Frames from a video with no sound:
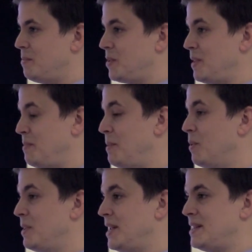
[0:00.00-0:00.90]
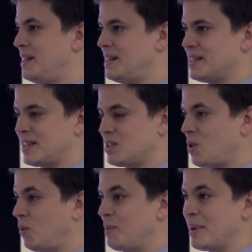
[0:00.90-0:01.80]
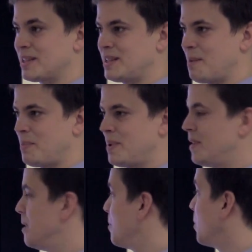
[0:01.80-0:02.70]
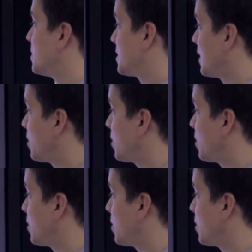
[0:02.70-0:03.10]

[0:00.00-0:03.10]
between people, it just gets totally mixed up. But what's